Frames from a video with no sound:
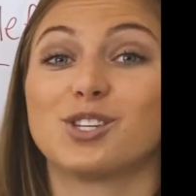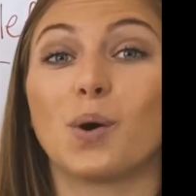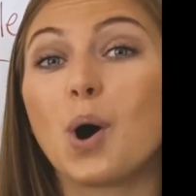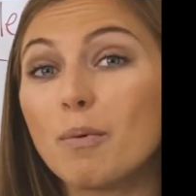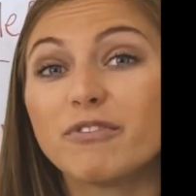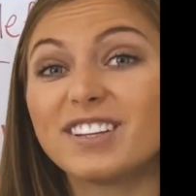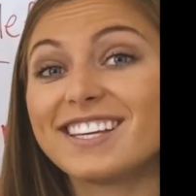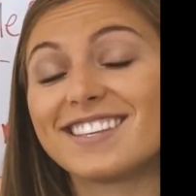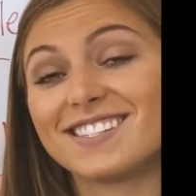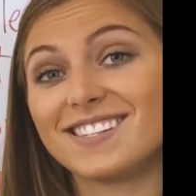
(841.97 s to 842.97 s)
So
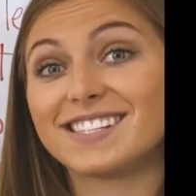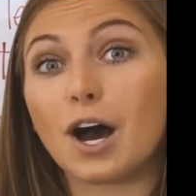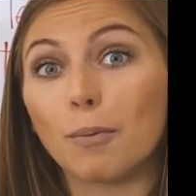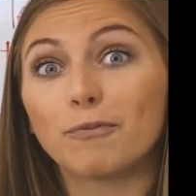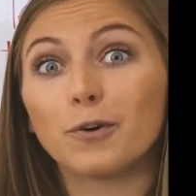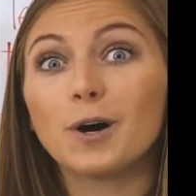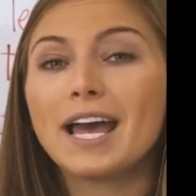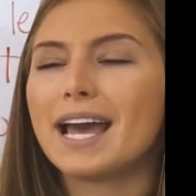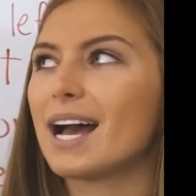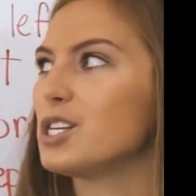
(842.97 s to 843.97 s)
hopefully this is helpful
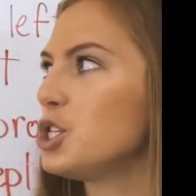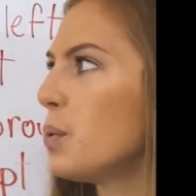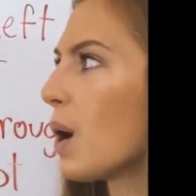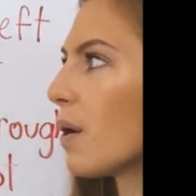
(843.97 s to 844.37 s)
as you